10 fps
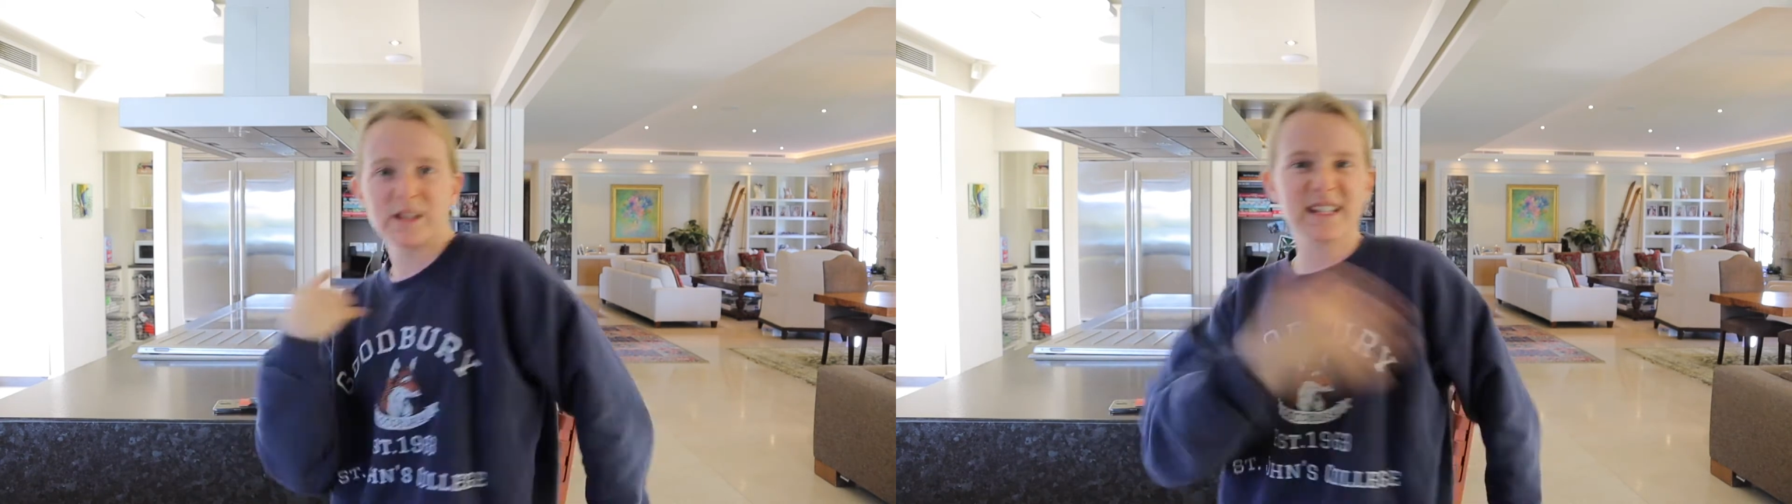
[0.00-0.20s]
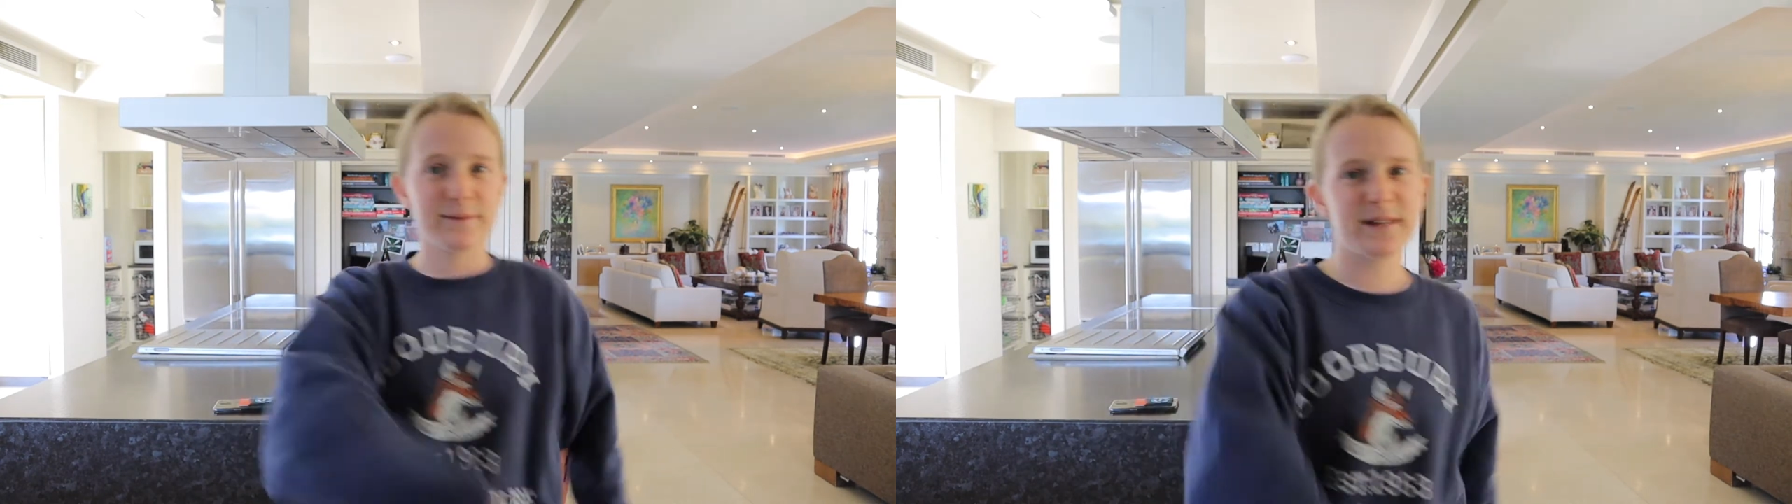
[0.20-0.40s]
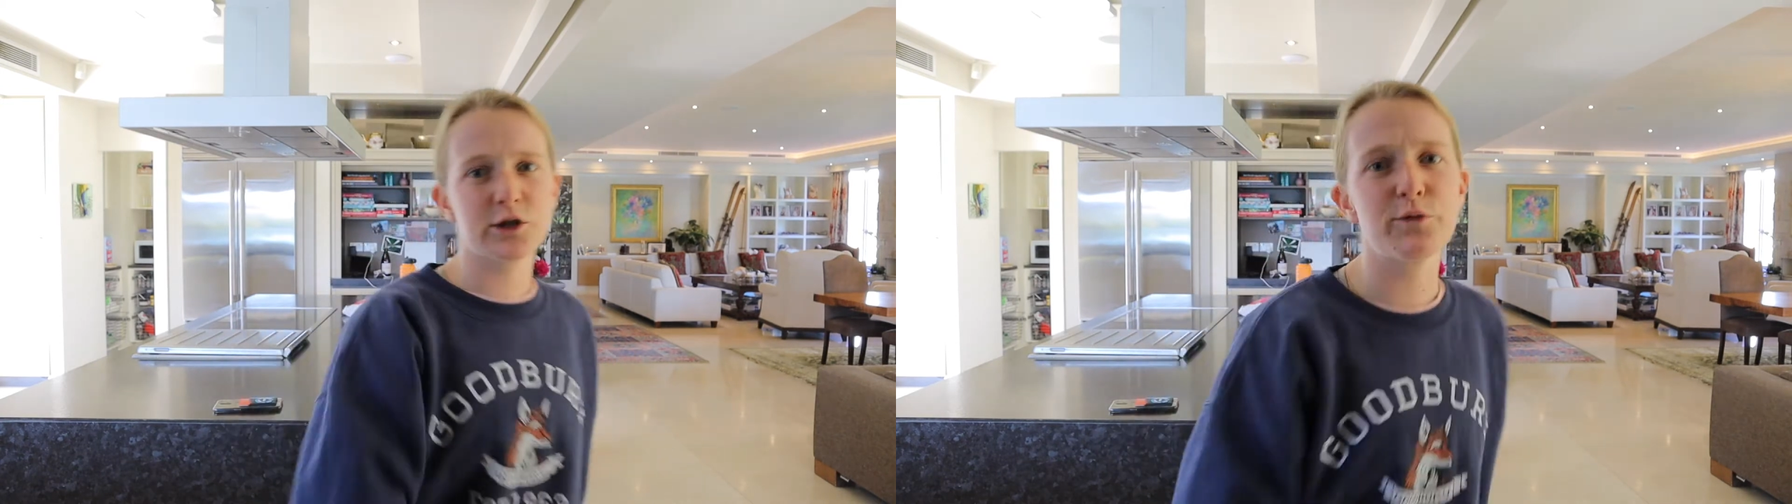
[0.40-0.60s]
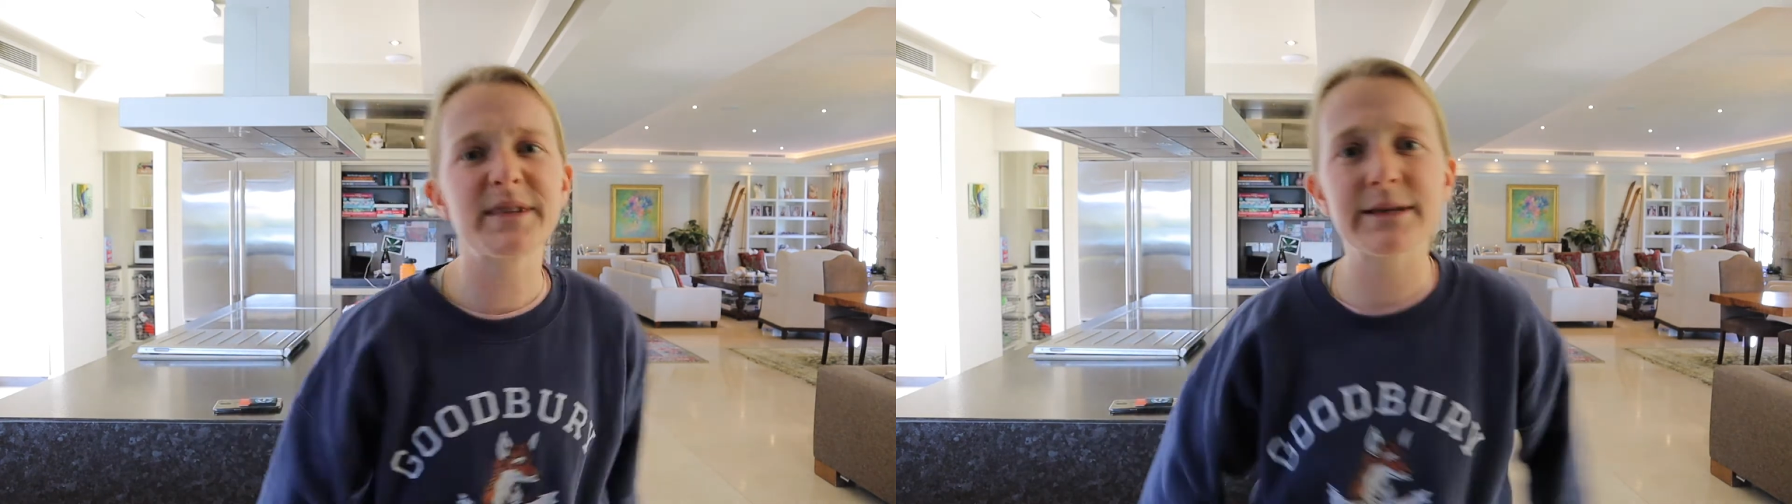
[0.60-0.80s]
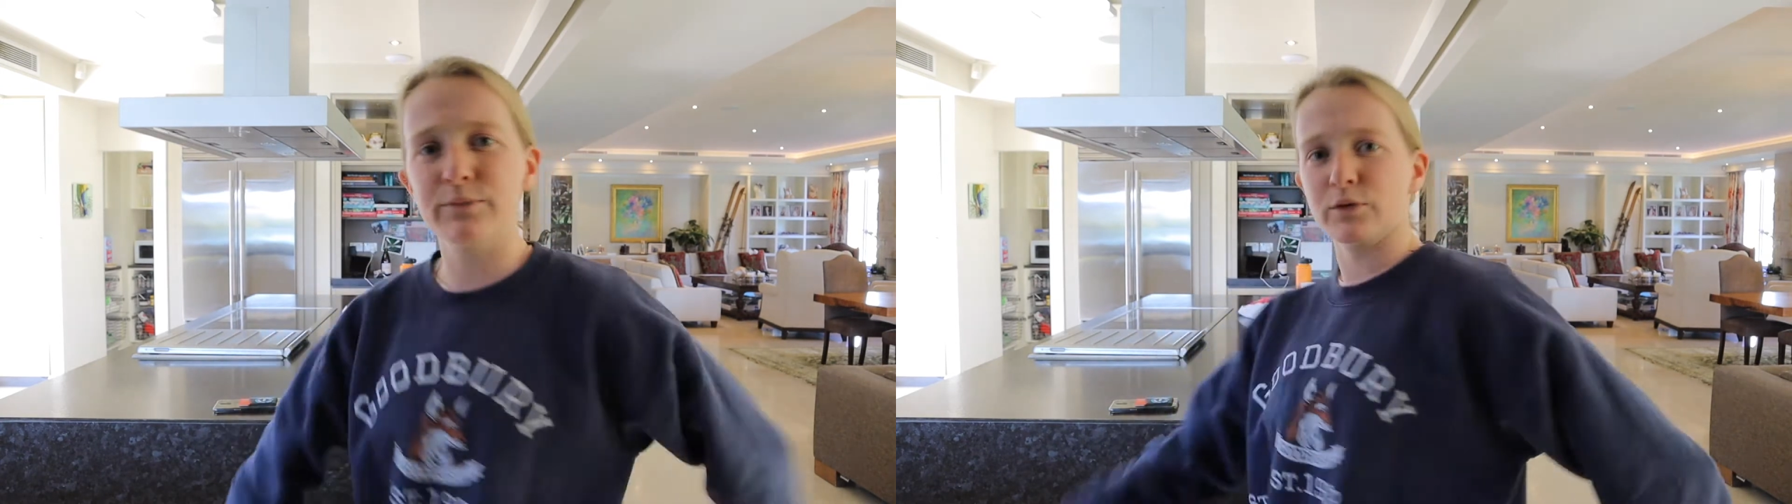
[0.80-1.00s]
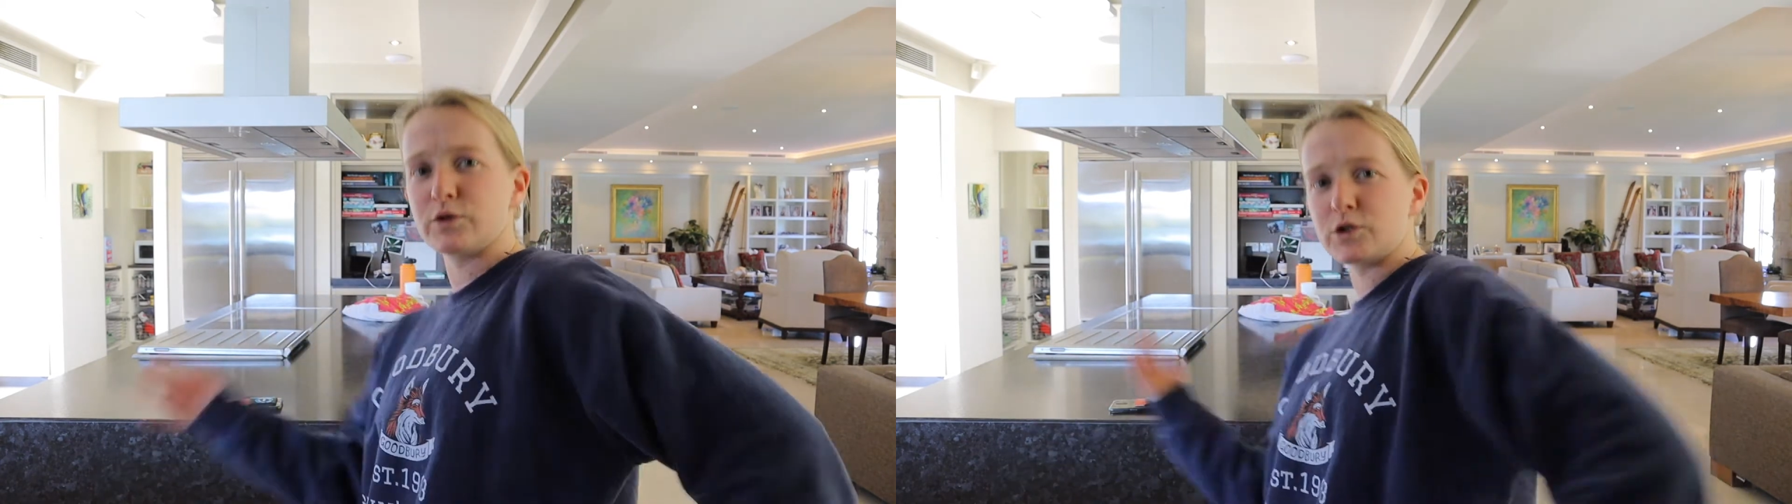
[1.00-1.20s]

It's gonna be super simple,